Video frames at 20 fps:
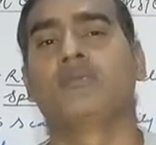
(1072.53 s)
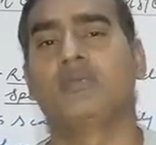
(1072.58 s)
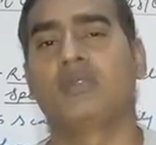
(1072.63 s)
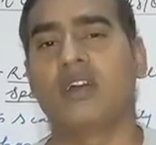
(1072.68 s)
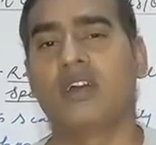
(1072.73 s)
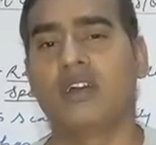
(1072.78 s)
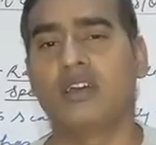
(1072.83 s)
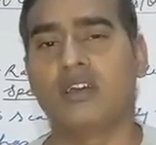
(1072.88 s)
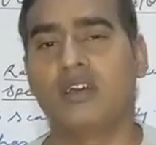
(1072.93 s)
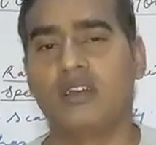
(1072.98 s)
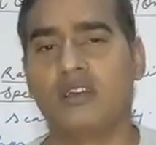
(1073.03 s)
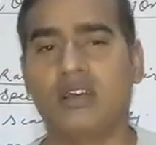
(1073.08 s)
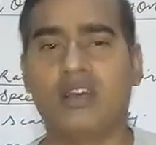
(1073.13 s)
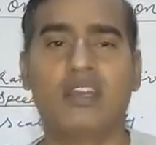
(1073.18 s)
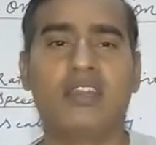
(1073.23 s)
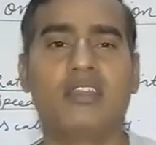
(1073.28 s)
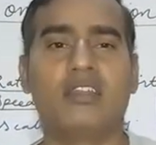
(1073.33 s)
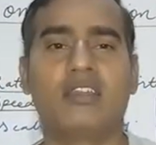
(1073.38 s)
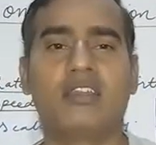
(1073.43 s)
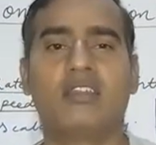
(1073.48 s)

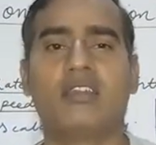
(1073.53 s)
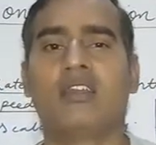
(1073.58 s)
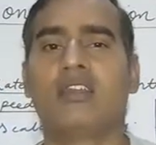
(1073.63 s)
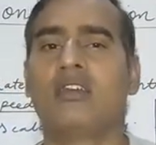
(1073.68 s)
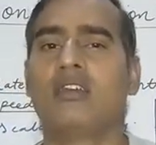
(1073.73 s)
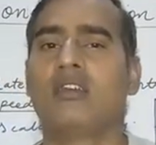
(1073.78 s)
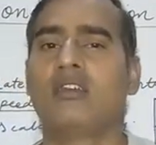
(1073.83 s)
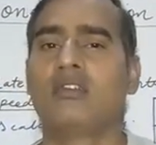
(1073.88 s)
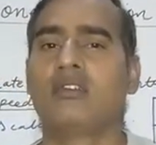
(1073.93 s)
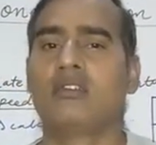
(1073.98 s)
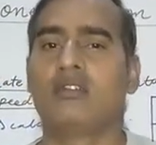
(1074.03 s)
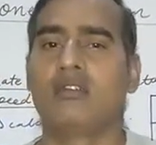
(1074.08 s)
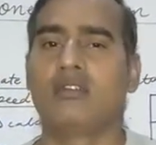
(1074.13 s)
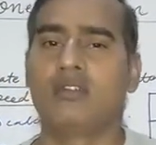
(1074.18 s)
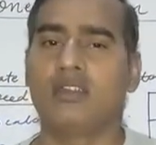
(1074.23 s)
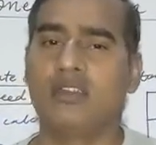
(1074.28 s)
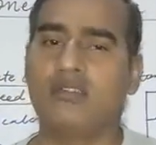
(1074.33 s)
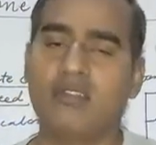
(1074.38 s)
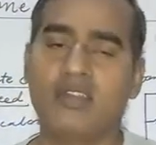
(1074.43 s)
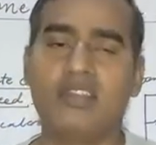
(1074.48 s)
I
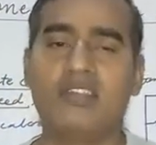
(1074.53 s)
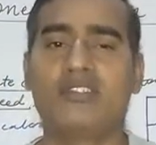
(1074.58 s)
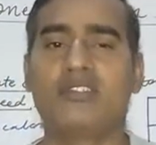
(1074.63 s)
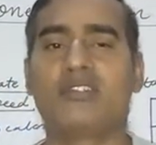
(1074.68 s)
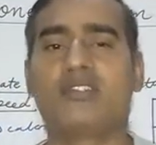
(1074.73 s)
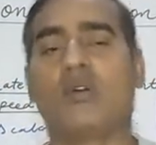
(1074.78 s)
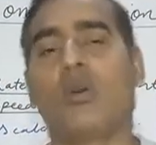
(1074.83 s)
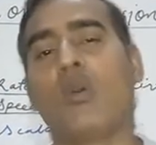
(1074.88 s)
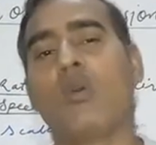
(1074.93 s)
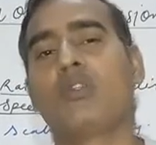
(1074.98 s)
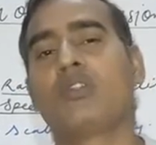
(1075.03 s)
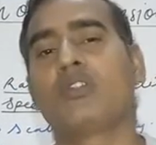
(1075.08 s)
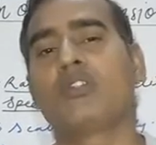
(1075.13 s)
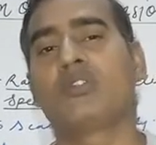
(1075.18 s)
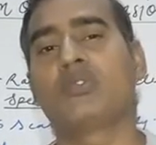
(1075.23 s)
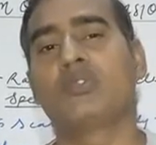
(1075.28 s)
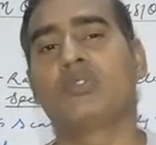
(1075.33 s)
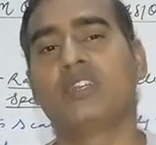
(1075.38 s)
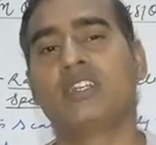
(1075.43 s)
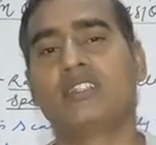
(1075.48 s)
advise all the
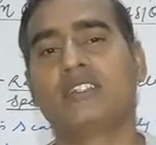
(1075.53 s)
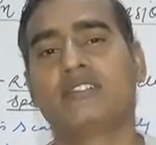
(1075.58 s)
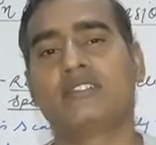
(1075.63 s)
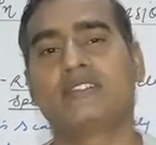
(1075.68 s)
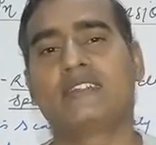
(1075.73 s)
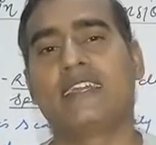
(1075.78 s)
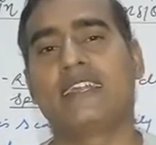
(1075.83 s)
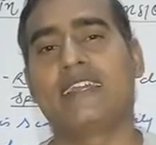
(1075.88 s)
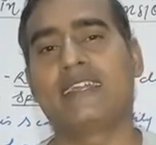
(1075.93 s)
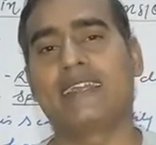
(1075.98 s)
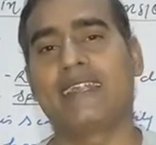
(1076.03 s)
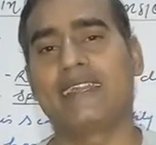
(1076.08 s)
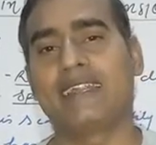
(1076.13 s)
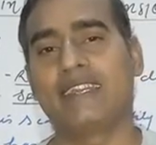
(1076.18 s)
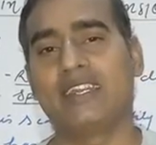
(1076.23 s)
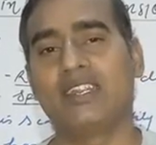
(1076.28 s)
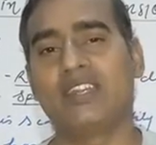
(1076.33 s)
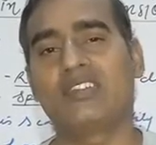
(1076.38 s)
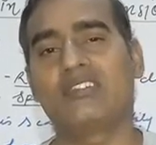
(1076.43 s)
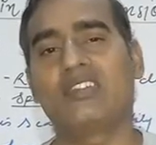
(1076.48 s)
students and
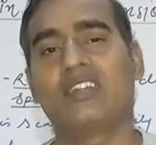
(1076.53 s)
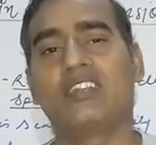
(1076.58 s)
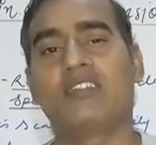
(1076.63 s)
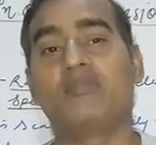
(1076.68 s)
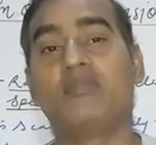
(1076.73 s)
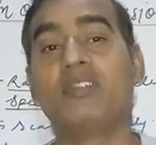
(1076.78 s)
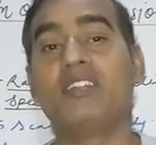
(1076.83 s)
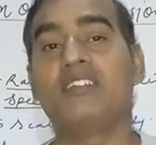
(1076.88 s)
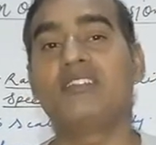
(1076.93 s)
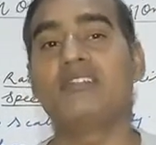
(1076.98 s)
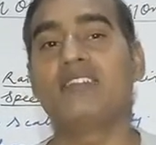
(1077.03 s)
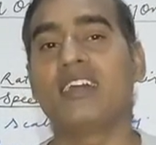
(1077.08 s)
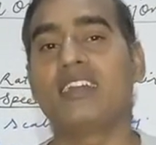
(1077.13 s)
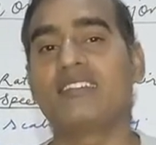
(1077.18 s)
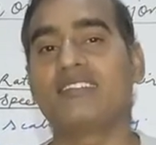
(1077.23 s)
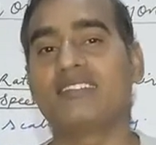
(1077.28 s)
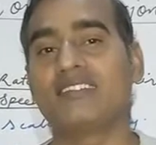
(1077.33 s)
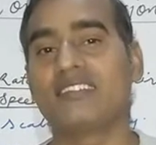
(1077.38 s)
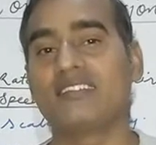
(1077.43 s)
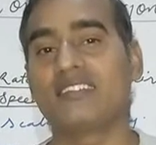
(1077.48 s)
candidates that please
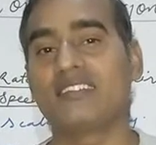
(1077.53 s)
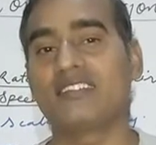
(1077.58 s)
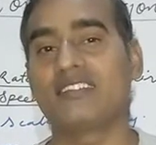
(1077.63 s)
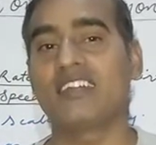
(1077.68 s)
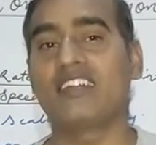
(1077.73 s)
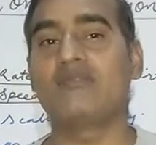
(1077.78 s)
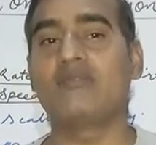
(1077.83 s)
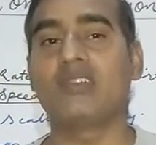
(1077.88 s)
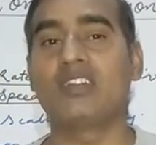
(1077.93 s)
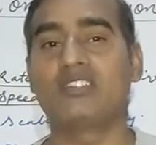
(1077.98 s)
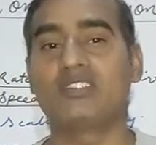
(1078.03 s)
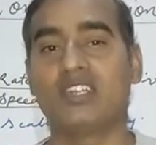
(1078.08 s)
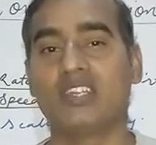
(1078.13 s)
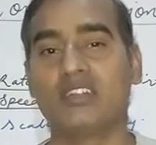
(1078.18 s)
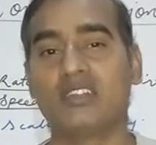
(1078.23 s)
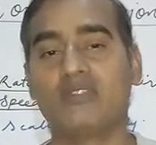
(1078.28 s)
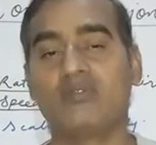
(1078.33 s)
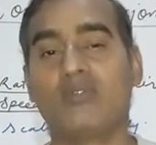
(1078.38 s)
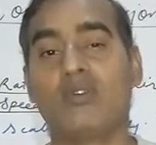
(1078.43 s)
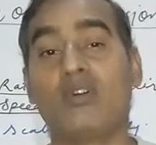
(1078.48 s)
like, share and subscribe my
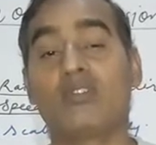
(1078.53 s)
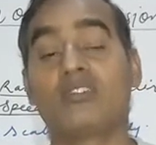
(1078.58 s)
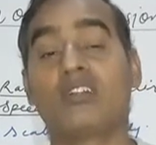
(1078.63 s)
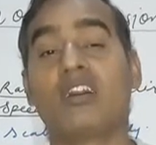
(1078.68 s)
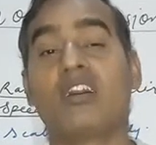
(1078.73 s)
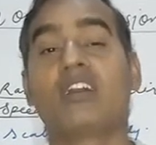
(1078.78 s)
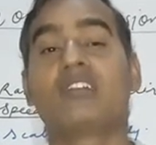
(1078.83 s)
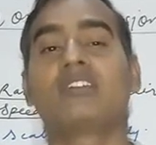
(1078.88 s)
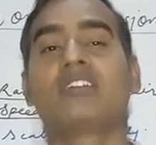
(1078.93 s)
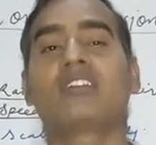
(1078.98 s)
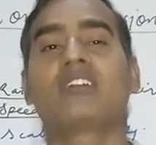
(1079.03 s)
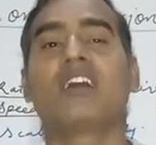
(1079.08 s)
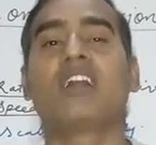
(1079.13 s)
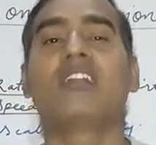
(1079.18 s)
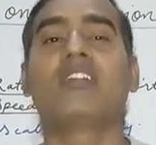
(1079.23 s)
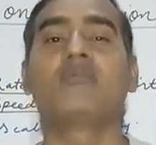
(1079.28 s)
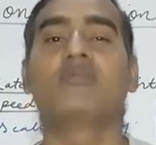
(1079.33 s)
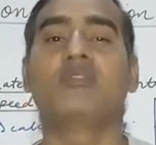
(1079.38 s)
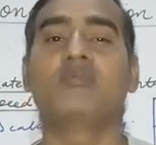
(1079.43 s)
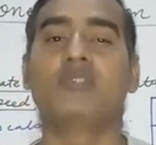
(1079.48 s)
channel for the other
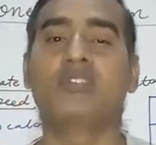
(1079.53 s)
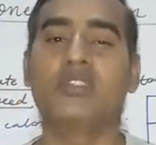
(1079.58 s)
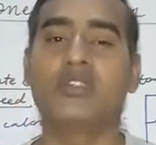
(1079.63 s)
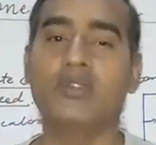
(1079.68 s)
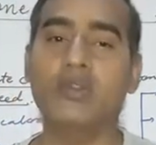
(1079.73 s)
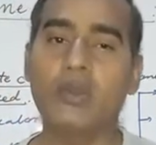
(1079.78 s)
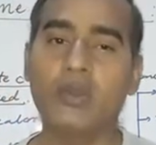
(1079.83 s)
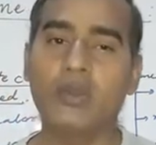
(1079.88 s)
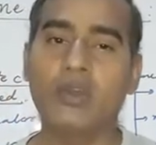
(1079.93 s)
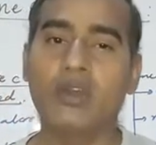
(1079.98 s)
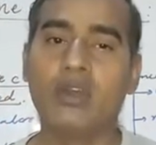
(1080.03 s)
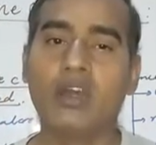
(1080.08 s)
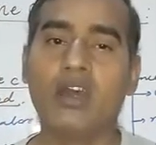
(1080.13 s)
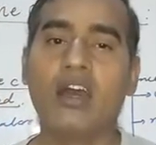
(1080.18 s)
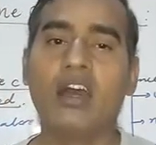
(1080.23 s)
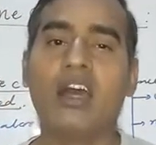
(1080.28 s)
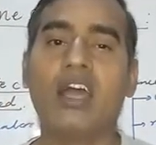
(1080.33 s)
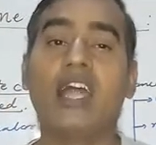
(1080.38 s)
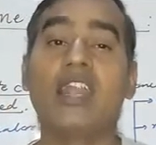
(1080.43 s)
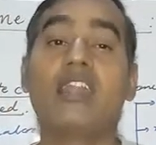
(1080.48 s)
kind of the video
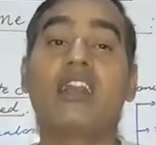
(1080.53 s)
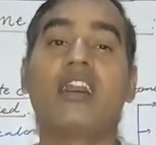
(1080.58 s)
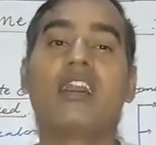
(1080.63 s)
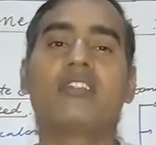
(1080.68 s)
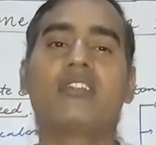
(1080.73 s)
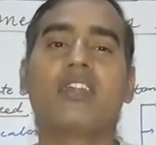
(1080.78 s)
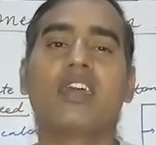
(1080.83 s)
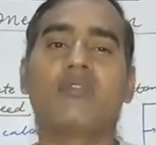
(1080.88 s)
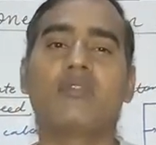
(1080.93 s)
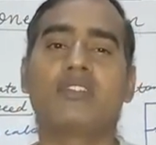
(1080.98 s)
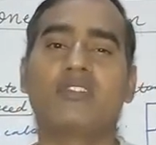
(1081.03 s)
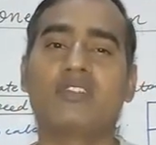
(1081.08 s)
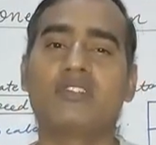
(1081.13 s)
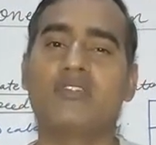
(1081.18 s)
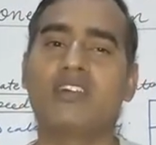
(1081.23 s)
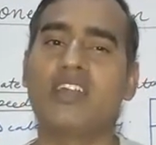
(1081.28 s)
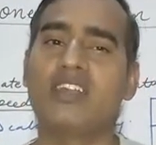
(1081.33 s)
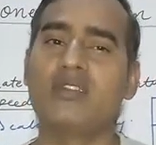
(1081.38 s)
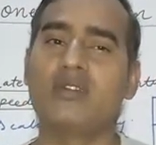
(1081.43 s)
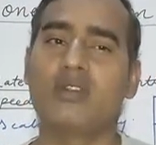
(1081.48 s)
and
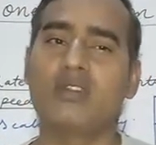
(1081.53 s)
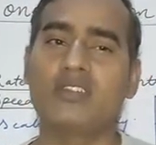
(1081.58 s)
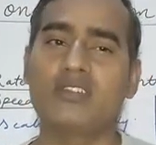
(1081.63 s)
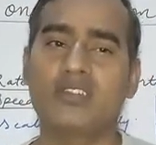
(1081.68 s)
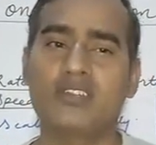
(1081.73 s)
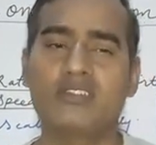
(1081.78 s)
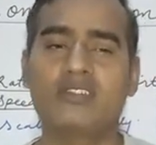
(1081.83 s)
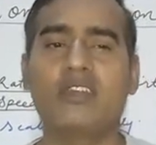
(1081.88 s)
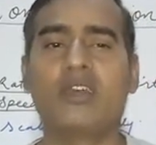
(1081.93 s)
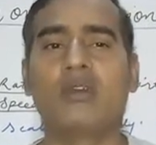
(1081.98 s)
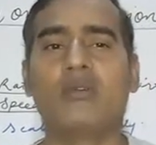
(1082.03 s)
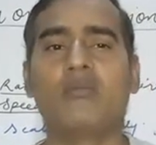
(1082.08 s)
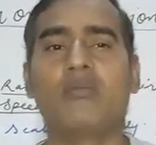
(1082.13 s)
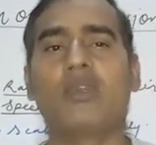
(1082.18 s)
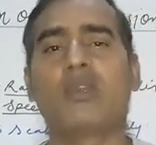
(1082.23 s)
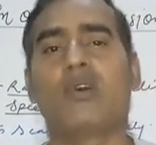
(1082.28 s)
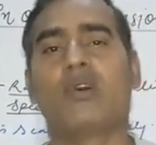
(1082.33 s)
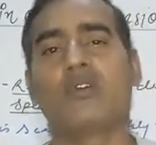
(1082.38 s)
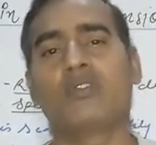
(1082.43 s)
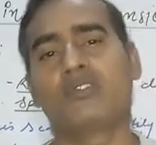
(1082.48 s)
diversify knowledges,
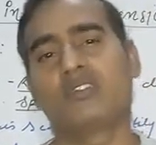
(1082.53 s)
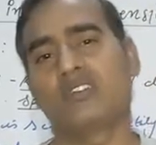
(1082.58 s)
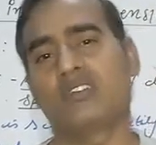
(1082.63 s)
because